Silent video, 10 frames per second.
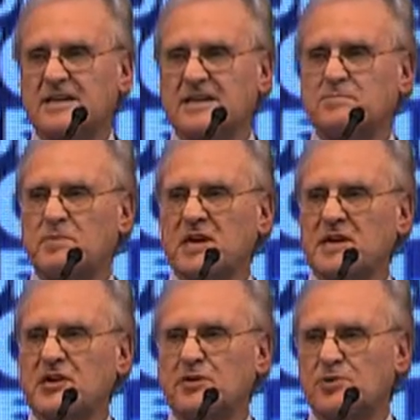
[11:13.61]
is
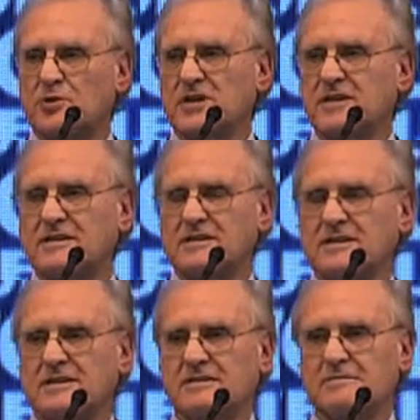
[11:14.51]
being corroded
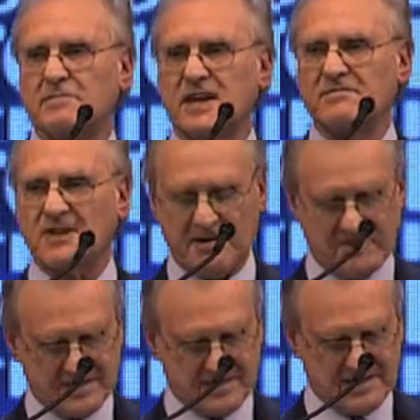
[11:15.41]
by the
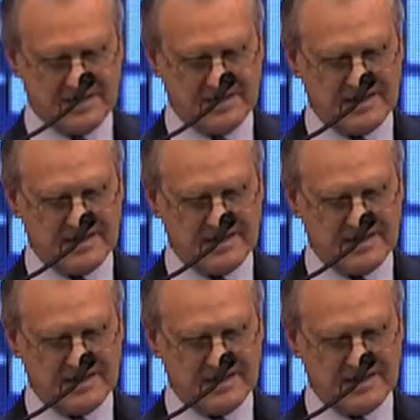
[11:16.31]
virus.